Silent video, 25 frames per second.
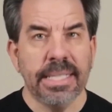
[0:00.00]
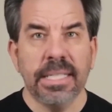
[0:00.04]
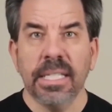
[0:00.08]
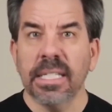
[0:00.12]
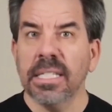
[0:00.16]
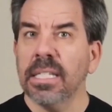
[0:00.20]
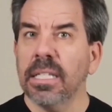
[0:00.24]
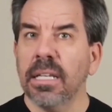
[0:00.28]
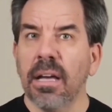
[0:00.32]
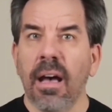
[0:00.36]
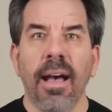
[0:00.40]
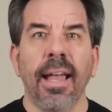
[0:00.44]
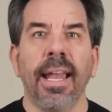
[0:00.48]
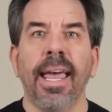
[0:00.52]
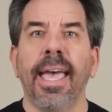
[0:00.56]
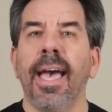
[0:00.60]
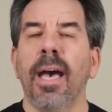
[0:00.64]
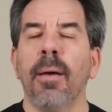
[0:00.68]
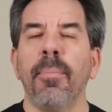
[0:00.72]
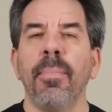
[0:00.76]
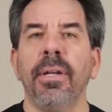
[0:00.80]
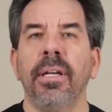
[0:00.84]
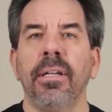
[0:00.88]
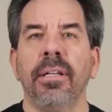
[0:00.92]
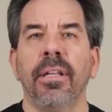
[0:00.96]
It does not
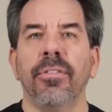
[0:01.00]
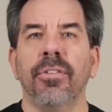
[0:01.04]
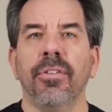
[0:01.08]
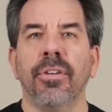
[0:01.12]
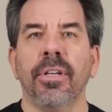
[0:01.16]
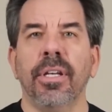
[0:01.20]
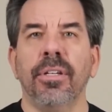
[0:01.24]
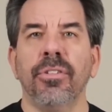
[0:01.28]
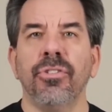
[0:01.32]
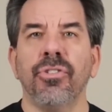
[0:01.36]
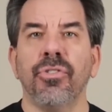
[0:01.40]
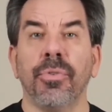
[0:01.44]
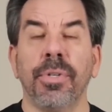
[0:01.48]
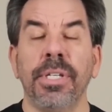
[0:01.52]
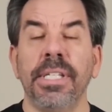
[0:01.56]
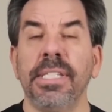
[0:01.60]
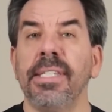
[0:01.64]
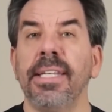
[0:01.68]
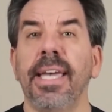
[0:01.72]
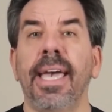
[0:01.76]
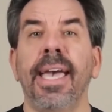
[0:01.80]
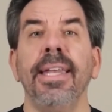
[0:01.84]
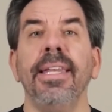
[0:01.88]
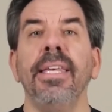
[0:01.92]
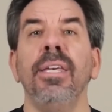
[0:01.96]
happen in other
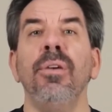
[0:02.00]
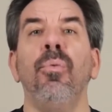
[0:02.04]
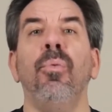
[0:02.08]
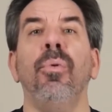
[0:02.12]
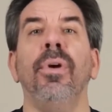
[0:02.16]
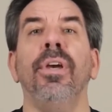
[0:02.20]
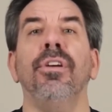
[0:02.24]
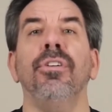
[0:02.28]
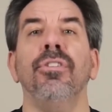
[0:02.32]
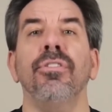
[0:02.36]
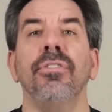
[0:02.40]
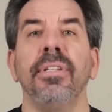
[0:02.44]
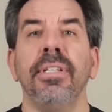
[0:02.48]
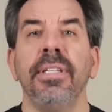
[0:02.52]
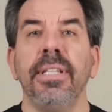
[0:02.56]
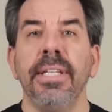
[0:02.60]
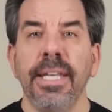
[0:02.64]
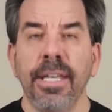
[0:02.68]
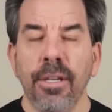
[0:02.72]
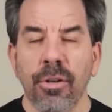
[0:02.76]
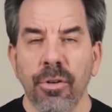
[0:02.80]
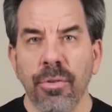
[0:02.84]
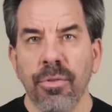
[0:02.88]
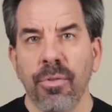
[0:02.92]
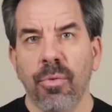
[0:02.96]
countries anywhere
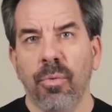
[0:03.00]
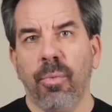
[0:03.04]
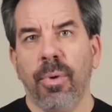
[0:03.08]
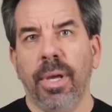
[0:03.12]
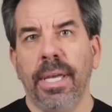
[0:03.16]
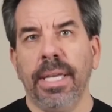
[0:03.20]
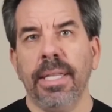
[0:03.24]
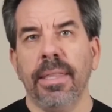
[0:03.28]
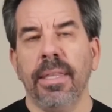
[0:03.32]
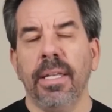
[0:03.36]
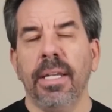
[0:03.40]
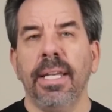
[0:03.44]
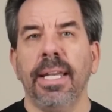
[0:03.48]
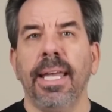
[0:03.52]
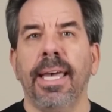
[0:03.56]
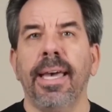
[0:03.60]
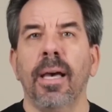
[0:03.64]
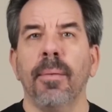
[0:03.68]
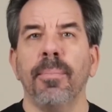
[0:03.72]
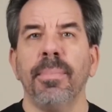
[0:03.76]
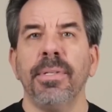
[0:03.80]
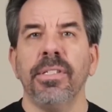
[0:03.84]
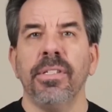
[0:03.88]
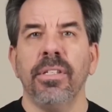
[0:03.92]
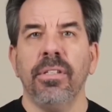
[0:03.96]
near the rate that it
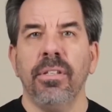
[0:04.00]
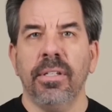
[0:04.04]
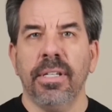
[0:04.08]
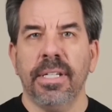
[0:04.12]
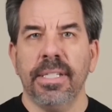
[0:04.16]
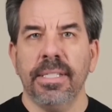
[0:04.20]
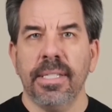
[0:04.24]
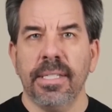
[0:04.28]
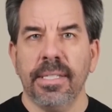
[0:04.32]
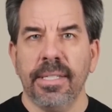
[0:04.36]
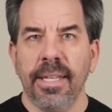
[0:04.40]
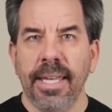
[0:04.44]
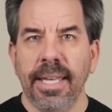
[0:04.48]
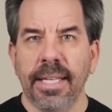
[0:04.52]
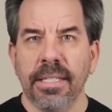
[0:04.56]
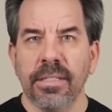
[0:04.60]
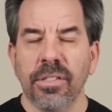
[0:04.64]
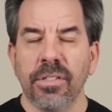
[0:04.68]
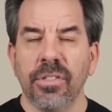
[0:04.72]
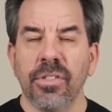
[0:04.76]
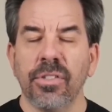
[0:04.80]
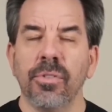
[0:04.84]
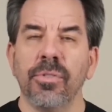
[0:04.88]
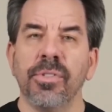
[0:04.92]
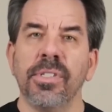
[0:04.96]
happens in the United States.
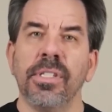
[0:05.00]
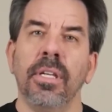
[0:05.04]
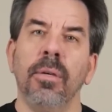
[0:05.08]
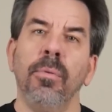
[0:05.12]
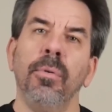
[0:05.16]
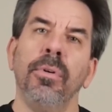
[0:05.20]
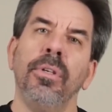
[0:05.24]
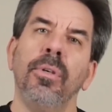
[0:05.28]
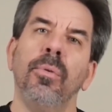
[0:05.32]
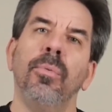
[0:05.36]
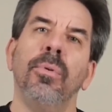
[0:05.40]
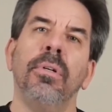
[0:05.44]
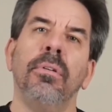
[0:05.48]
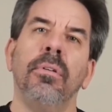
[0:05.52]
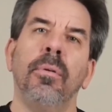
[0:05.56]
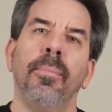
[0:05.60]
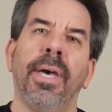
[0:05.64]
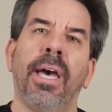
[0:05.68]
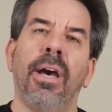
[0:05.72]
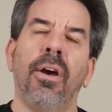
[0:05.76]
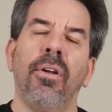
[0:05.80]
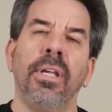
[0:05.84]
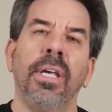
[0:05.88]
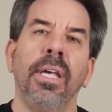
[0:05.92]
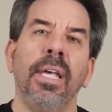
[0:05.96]
So, say what you will
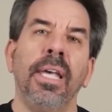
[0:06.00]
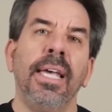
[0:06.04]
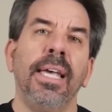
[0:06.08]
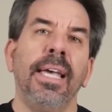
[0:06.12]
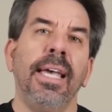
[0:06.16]
about